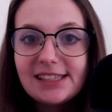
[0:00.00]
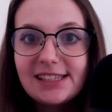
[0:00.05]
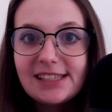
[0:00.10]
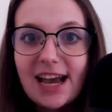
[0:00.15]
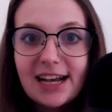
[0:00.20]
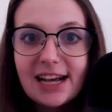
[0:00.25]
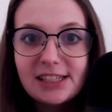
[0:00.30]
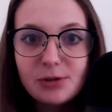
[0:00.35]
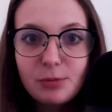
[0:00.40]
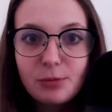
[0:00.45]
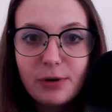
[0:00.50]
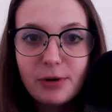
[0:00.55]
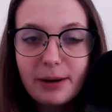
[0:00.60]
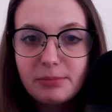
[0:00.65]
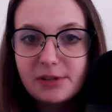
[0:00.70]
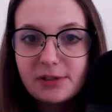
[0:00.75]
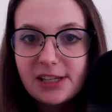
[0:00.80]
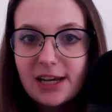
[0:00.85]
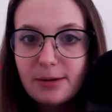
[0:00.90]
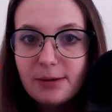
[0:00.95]
Test
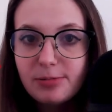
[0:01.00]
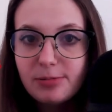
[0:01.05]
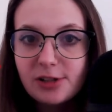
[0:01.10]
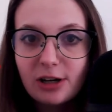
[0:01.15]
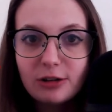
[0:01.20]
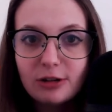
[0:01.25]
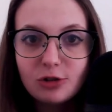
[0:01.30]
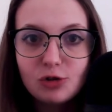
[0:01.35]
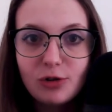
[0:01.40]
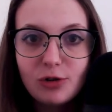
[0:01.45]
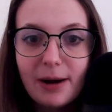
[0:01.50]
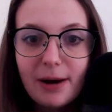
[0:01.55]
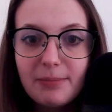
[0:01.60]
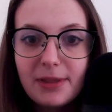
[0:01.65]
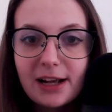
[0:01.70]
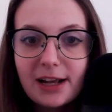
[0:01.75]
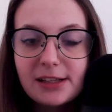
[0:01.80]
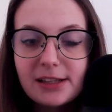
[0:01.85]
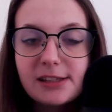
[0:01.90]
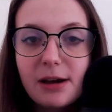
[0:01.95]
Prep Tips. I'll drop
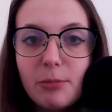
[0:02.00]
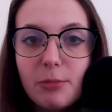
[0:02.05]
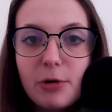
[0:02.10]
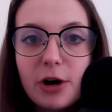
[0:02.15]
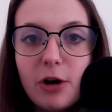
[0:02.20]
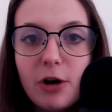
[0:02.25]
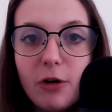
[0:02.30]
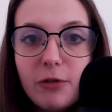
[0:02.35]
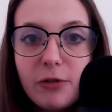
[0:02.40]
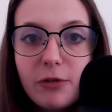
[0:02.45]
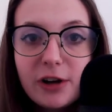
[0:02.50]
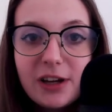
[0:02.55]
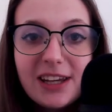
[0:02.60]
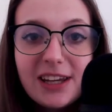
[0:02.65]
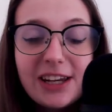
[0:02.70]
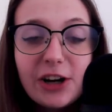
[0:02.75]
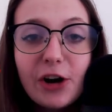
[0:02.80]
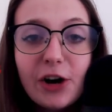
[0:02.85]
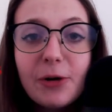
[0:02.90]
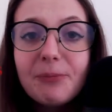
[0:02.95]
that somewhere over
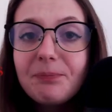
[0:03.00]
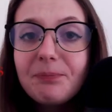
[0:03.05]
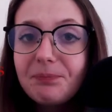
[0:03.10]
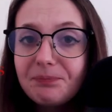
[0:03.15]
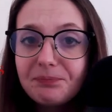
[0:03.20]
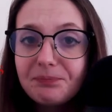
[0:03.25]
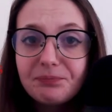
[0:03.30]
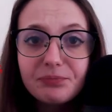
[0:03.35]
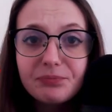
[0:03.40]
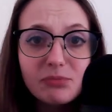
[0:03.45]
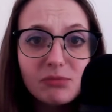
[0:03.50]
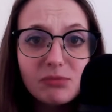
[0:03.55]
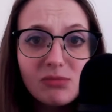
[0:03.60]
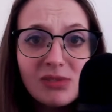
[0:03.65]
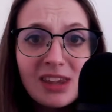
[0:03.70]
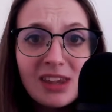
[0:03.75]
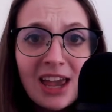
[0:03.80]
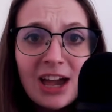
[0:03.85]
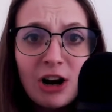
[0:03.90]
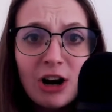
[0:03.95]
here.
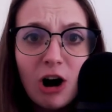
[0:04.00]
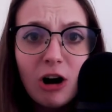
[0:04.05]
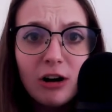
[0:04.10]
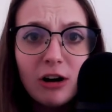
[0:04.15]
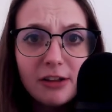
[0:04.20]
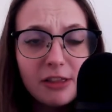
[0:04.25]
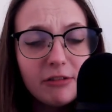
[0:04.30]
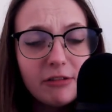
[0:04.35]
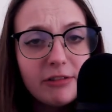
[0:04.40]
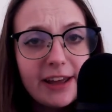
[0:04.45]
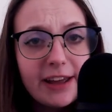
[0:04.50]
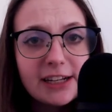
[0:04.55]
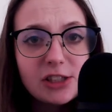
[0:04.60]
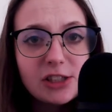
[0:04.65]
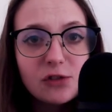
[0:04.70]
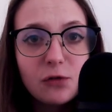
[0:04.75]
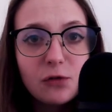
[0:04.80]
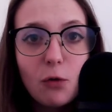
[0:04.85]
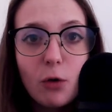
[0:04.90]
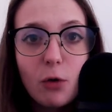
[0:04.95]
And all of the
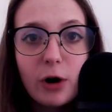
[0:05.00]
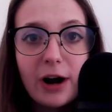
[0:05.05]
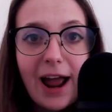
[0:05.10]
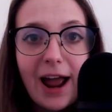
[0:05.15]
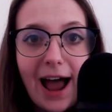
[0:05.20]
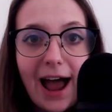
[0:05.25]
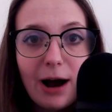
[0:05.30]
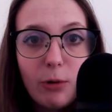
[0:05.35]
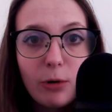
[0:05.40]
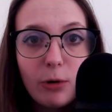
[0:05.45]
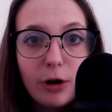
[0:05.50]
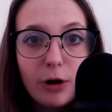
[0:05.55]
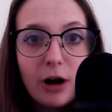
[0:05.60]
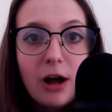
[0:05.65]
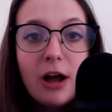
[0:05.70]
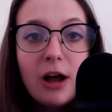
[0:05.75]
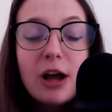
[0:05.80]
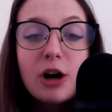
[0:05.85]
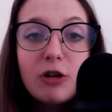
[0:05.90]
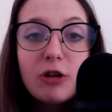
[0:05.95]
links for our
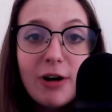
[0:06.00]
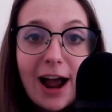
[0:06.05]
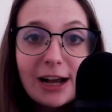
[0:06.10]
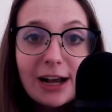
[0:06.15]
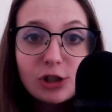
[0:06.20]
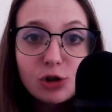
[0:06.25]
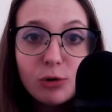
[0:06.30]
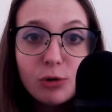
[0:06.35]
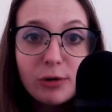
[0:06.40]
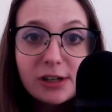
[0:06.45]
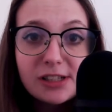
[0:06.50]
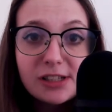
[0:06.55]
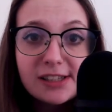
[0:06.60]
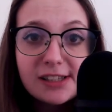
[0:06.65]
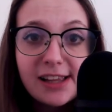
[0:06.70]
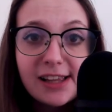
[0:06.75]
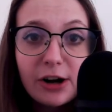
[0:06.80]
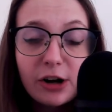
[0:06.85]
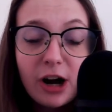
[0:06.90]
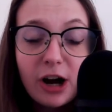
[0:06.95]
crash courses
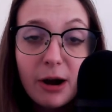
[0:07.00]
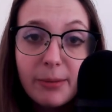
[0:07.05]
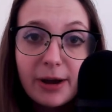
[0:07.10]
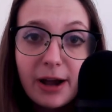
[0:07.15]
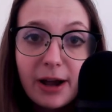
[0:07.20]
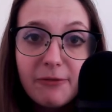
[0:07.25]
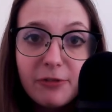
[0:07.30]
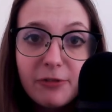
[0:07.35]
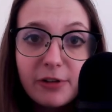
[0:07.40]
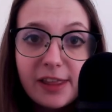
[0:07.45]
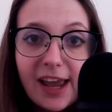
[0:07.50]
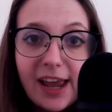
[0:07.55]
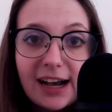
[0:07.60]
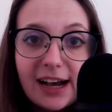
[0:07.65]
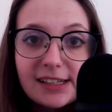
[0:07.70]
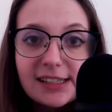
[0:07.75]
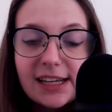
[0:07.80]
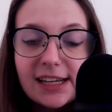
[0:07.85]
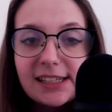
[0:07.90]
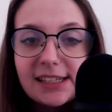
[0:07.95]
that are coming up for the
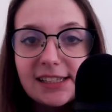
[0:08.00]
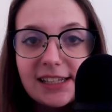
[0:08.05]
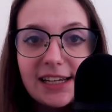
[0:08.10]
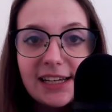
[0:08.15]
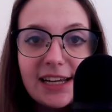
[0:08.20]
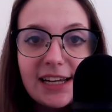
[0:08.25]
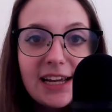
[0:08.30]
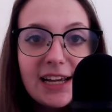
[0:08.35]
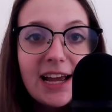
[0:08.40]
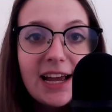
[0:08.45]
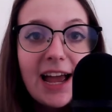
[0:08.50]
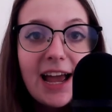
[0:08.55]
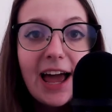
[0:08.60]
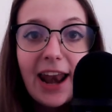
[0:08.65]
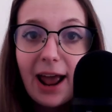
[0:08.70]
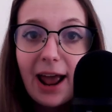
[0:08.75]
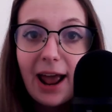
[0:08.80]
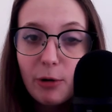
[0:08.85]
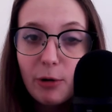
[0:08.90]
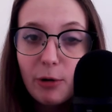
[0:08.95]
SAT and
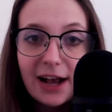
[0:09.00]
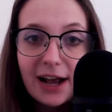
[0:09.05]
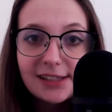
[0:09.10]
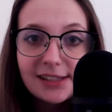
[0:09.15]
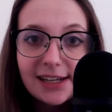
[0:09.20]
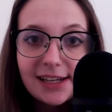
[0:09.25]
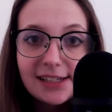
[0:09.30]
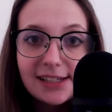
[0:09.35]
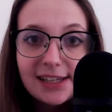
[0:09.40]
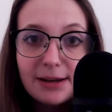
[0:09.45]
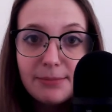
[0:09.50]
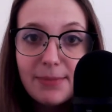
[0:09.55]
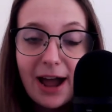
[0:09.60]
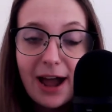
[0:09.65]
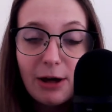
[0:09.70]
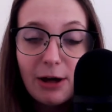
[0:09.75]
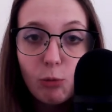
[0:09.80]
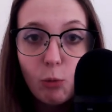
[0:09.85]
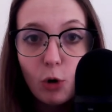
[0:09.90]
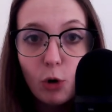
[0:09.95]
our SAT
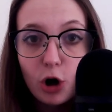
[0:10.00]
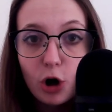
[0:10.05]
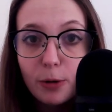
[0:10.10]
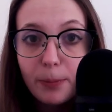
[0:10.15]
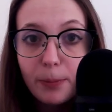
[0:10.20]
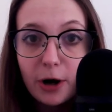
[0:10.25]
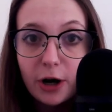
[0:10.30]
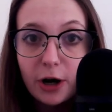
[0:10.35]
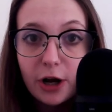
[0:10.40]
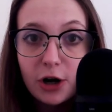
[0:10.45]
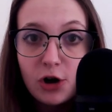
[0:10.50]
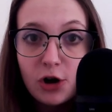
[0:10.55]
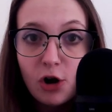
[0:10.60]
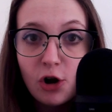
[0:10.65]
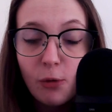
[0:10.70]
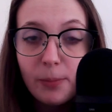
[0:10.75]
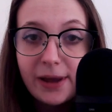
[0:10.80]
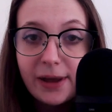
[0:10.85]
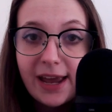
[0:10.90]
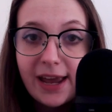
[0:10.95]
Math workbook,
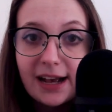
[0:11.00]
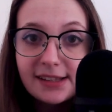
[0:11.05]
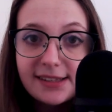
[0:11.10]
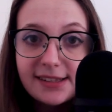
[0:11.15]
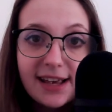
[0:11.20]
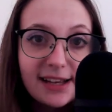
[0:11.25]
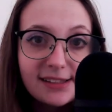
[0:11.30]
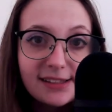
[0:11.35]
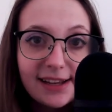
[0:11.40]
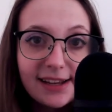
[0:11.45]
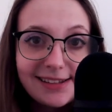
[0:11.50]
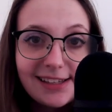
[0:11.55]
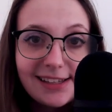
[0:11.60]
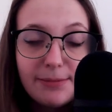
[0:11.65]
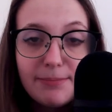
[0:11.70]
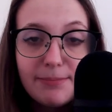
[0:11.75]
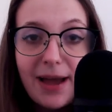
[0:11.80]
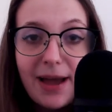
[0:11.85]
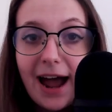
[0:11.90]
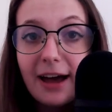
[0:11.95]
No BS SAT
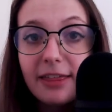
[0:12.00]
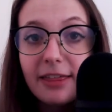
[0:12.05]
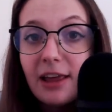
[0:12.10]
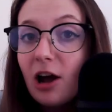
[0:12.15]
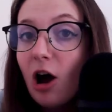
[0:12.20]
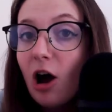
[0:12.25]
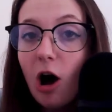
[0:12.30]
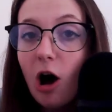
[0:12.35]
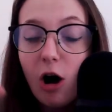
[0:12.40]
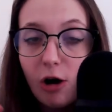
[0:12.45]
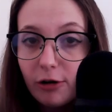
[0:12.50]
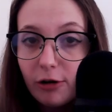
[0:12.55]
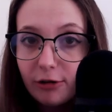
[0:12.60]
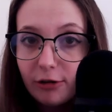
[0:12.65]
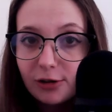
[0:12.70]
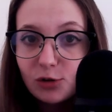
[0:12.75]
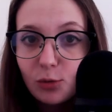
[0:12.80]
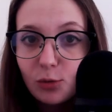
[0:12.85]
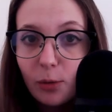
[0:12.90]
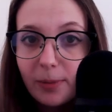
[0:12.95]
Math, all of
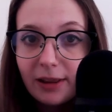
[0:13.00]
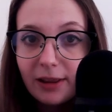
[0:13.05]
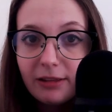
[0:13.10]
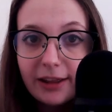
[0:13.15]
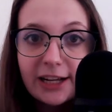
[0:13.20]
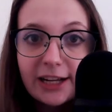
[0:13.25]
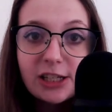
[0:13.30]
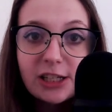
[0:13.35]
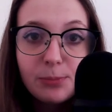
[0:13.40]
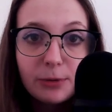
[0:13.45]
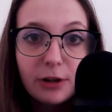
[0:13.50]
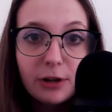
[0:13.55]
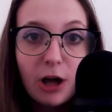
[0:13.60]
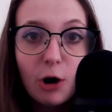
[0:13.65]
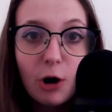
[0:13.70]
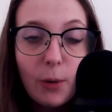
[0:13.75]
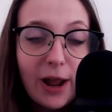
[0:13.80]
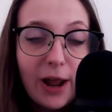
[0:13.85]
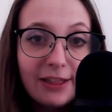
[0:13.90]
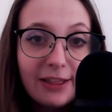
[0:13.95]
those will be linked
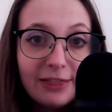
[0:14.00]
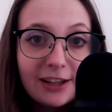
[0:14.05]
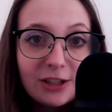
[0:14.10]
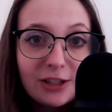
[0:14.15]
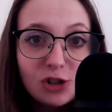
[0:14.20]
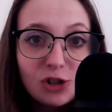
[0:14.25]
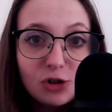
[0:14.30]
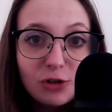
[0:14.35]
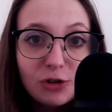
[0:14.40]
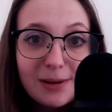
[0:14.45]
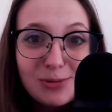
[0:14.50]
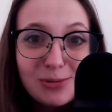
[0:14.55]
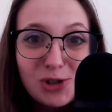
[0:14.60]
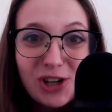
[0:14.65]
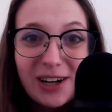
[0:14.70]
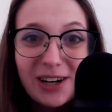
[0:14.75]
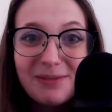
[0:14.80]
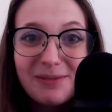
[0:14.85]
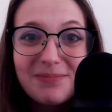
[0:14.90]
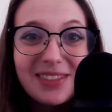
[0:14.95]
below in the
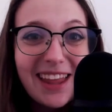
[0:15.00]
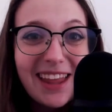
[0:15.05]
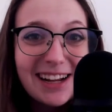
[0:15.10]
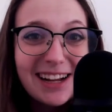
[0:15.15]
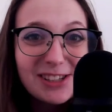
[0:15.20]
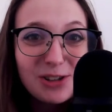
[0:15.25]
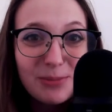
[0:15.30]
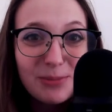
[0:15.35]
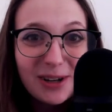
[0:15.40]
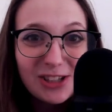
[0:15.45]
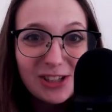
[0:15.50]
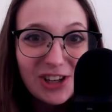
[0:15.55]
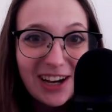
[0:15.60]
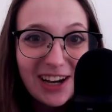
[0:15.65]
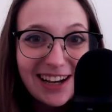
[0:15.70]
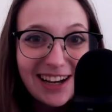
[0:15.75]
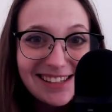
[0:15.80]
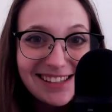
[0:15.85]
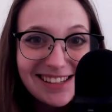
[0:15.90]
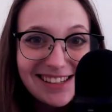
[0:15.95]
description. Thanks so much,
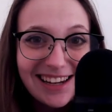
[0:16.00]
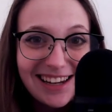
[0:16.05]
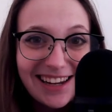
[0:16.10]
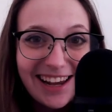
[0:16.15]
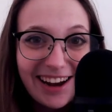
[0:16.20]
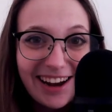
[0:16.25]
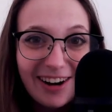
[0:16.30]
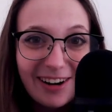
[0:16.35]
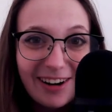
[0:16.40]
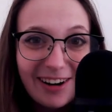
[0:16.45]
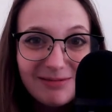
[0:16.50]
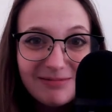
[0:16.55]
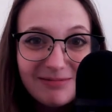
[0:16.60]
guys. Take care.